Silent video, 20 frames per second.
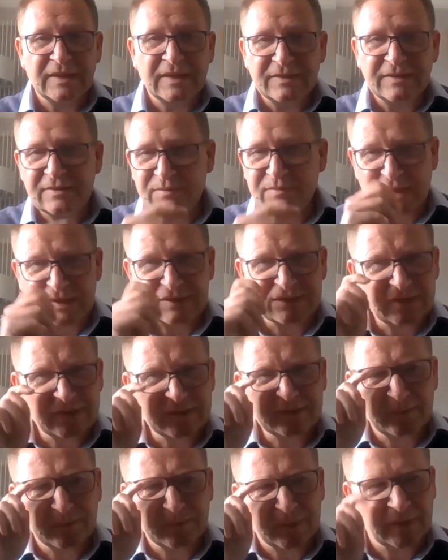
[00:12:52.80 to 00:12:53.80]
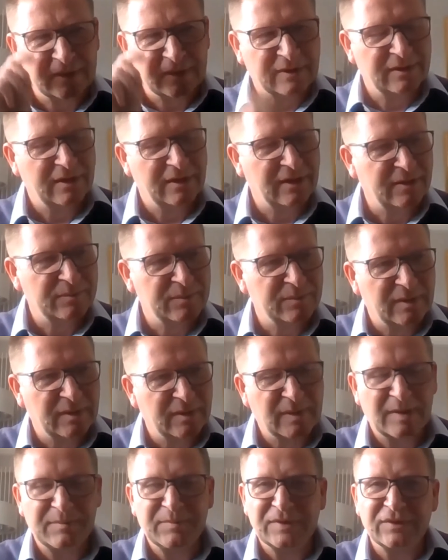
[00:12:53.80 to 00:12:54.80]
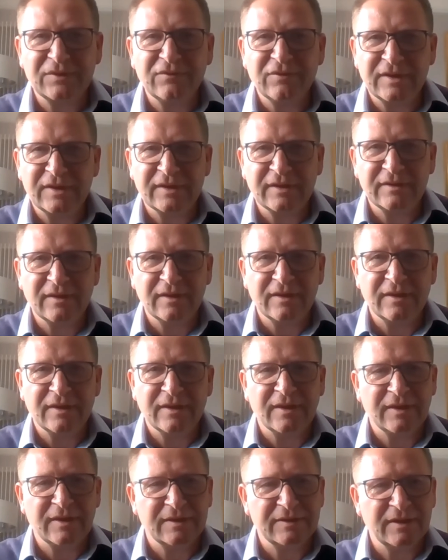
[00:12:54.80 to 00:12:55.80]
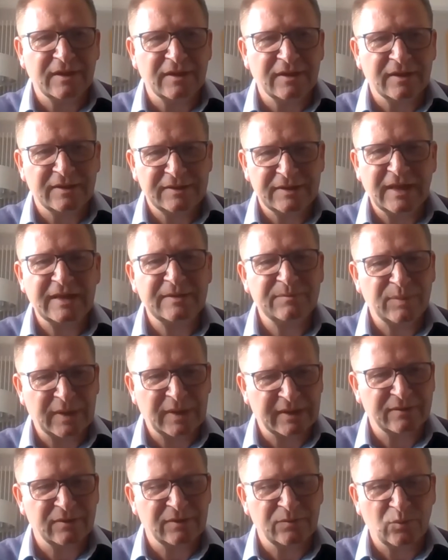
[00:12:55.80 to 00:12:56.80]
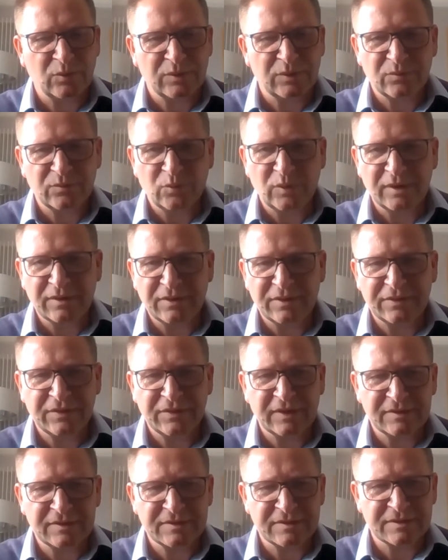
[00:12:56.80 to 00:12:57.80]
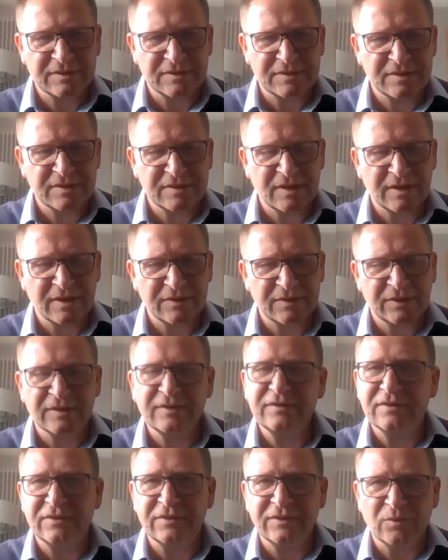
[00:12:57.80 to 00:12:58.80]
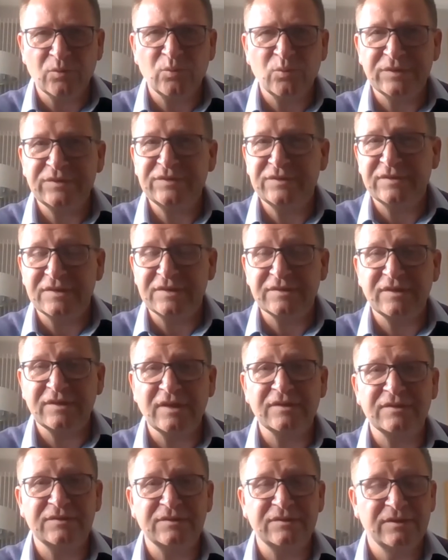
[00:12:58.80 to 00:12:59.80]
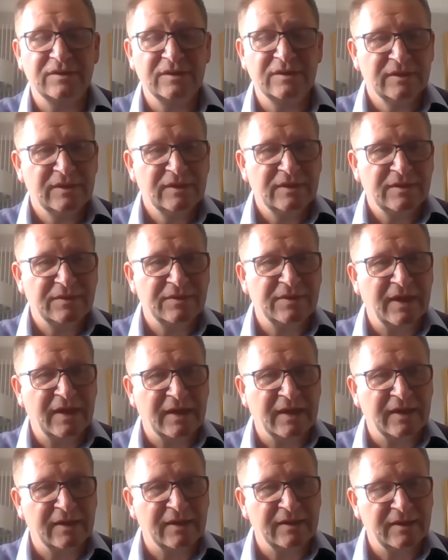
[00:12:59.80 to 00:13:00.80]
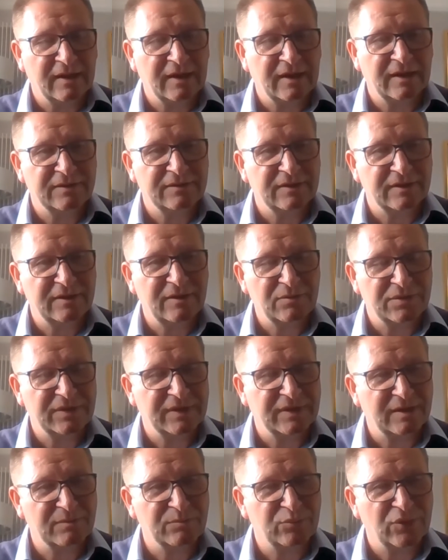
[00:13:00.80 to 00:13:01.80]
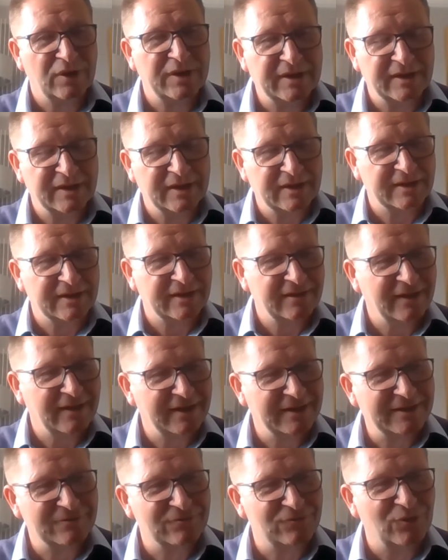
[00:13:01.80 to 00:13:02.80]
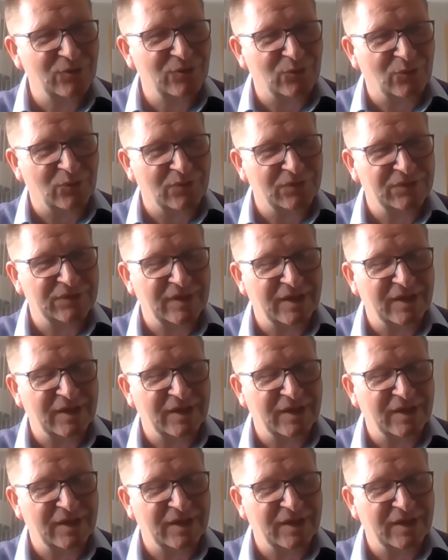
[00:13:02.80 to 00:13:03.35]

This was actually something I'm happy to credit Nedbank. That one of the things that was discussed there, and I don't think I'm breaking any rules,